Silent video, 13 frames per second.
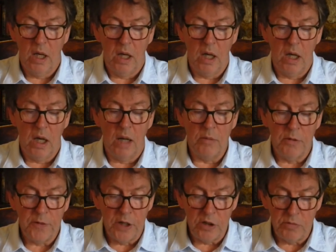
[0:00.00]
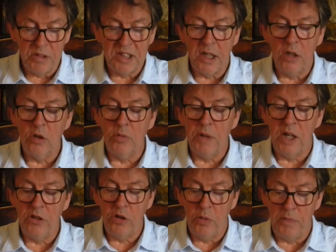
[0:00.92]
I'm afraid you must say goodbye
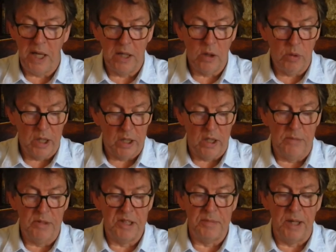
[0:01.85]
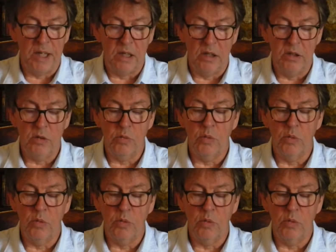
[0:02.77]
to your pet quickly, Miss Maitland.